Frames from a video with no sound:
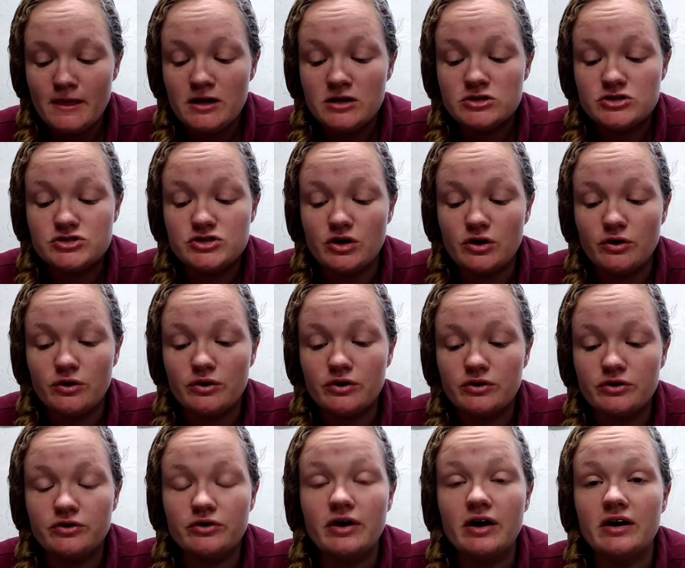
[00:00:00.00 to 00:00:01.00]
So
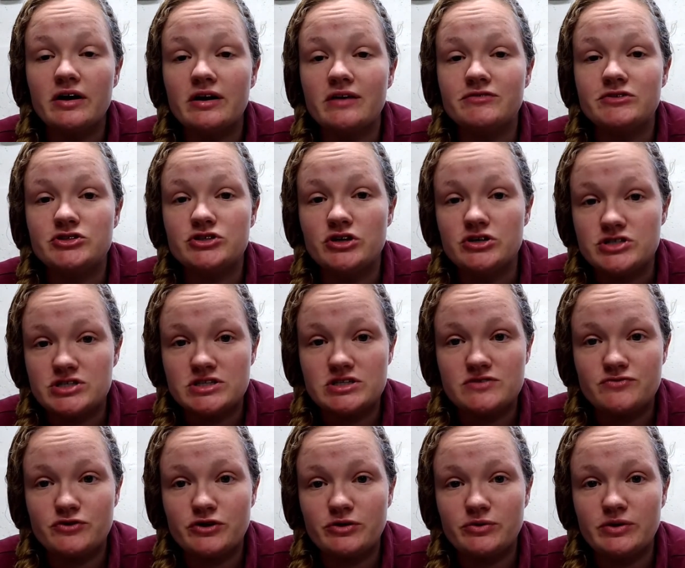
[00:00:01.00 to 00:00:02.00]
you're not going to have to charge it as
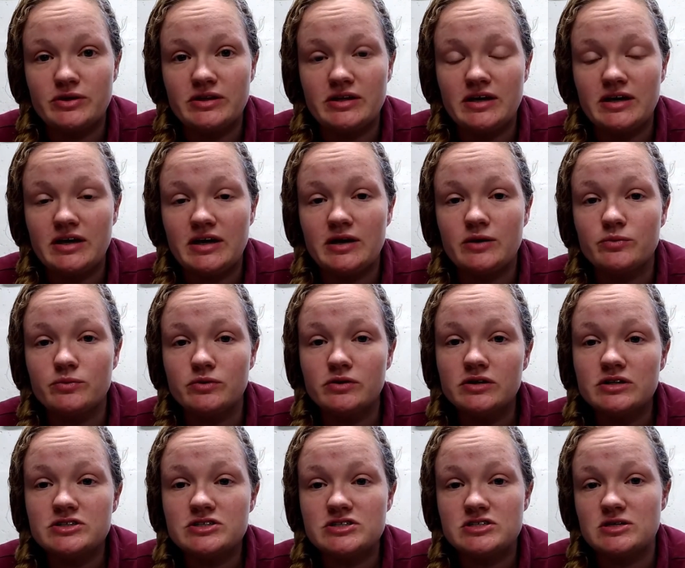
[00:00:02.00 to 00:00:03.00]
frequently. It really
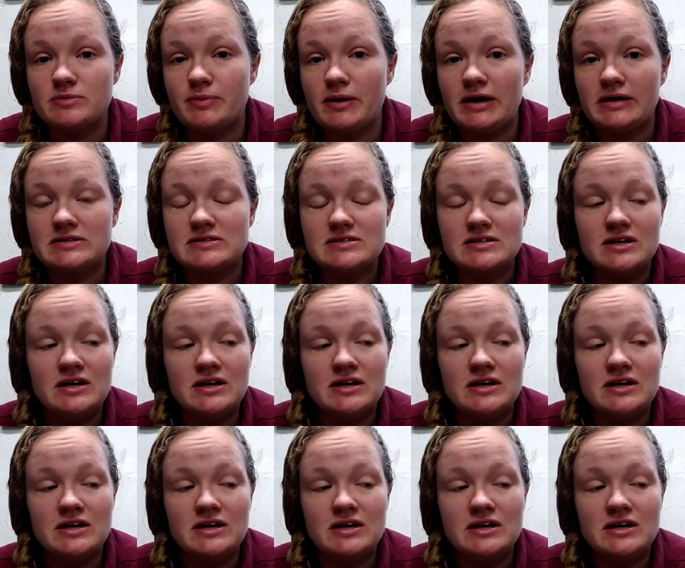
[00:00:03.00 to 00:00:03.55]
just depends.